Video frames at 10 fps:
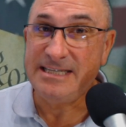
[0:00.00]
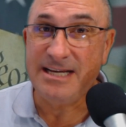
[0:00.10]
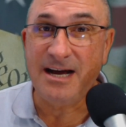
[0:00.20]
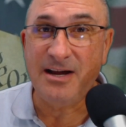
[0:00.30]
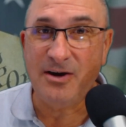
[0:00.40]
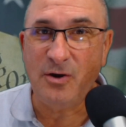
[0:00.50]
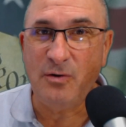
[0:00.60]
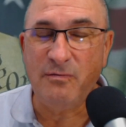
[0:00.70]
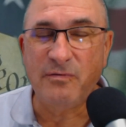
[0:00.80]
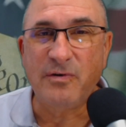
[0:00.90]
not
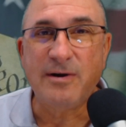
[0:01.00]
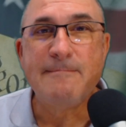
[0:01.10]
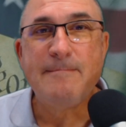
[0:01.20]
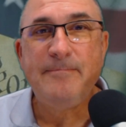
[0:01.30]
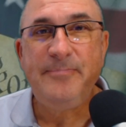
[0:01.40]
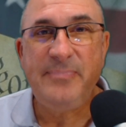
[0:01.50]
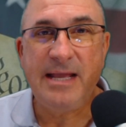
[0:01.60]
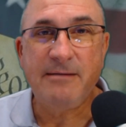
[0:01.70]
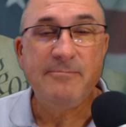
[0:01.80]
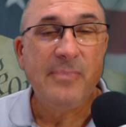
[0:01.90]
over.
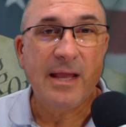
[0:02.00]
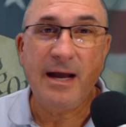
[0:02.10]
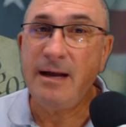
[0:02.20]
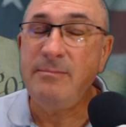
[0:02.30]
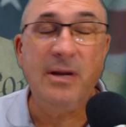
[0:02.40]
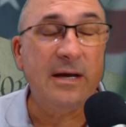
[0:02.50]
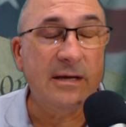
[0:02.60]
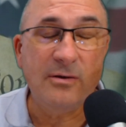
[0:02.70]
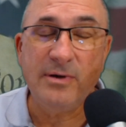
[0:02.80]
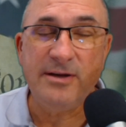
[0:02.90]
Now, I'm
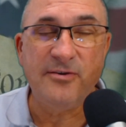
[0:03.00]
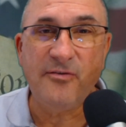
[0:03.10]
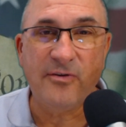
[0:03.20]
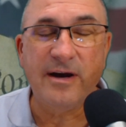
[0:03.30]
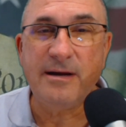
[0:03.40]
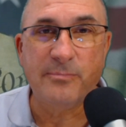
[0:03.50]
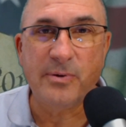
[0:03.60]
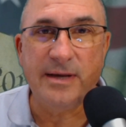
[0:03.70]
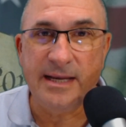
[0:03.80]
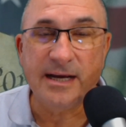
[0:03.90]
not going to try to
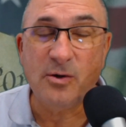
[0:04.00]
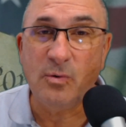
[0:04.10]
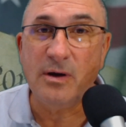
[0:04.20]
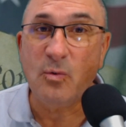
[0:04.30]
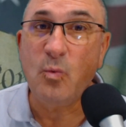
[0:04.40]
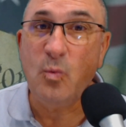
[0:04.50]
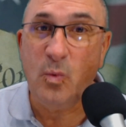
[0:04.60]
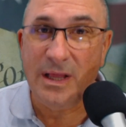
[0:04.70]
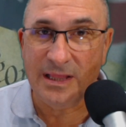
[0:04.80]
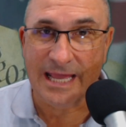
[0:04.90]
predict what
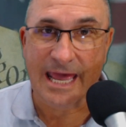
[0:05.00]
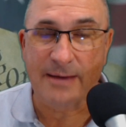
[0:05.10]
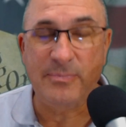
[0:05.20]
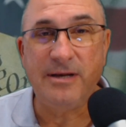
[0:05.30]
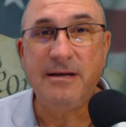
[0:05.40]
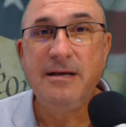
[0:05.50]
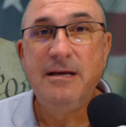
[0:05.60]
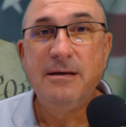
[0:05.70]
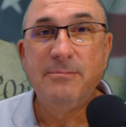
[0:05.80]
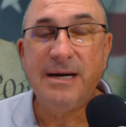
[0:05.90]
will happen.
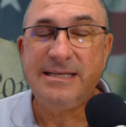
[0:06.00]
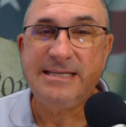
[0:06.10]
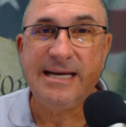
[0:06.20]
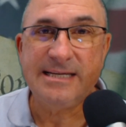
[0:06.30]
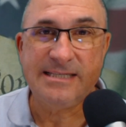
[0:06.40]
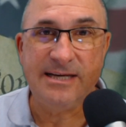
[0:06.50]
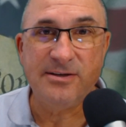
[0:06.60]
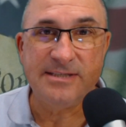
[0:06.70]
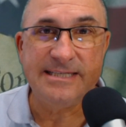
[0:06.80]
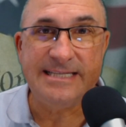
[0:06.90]
My task
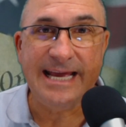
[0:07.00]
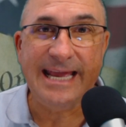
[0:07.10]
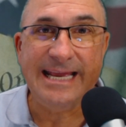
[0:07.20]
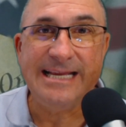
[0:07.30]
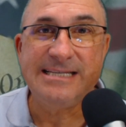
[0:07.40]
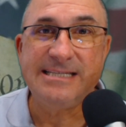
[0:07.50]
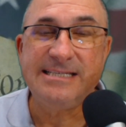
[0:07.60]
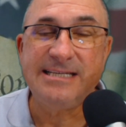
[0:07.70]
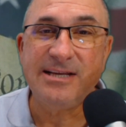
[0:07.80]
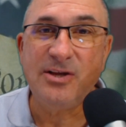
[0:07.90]
here today is to
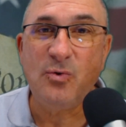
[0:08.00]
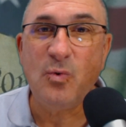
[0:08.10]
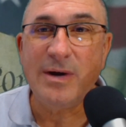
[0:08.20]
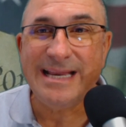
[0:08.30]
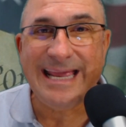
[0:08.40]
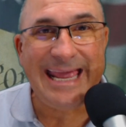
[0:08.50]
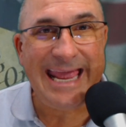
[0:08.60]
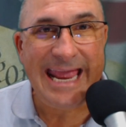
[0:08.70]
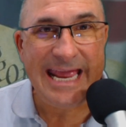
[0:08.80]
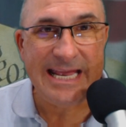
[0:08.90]
tell you what
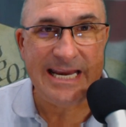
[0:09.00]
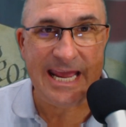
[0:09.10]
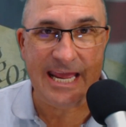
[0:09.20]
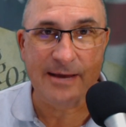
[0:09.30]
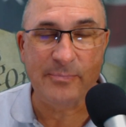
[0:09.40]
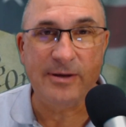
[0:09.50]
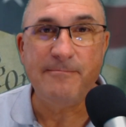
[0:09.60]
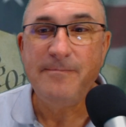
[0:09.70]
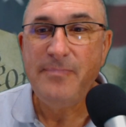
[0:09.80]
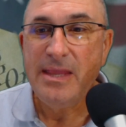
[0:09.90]
can
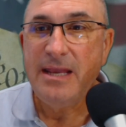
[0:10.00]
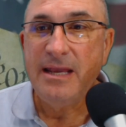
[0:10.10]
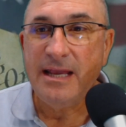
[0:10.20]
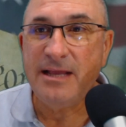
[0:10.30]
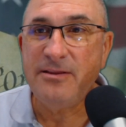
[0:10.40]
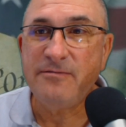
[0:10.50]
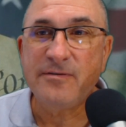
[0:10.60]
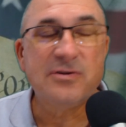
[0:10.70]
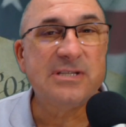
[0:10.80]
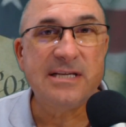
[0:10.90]
happen. And the
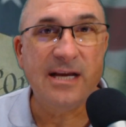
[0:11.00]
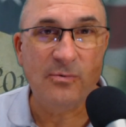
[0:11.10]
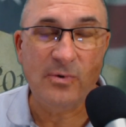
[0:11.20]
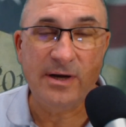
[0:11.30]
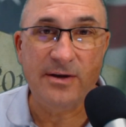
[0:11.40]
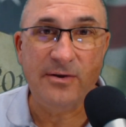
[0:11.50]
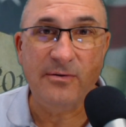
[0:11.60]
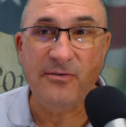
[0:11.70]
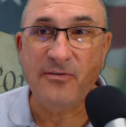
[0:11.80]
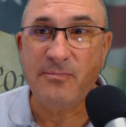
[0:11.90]
first thing I want to
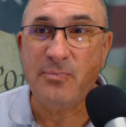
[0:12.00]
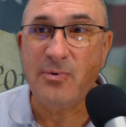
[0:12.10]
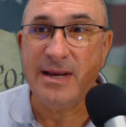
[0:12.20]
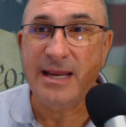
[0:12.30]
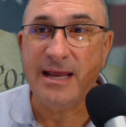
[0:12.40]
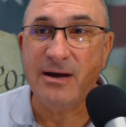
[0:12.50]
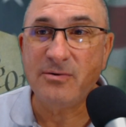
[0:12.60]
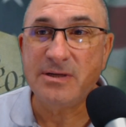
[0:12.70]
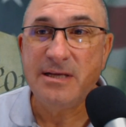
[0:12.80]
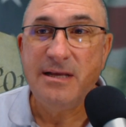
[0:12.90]
do is to point
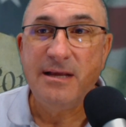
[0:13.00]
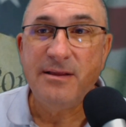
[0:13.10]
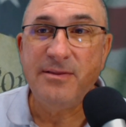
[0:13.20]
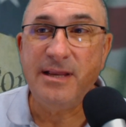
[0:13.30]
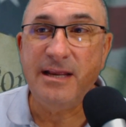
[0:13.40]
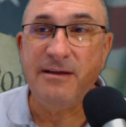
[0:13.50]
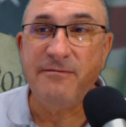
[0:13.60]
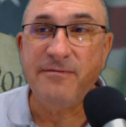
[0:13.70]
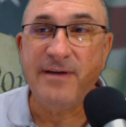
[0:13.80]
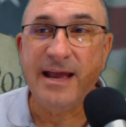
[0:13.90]
out that,
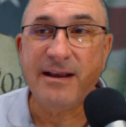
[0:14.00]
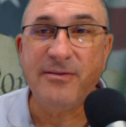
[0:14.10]
in fact,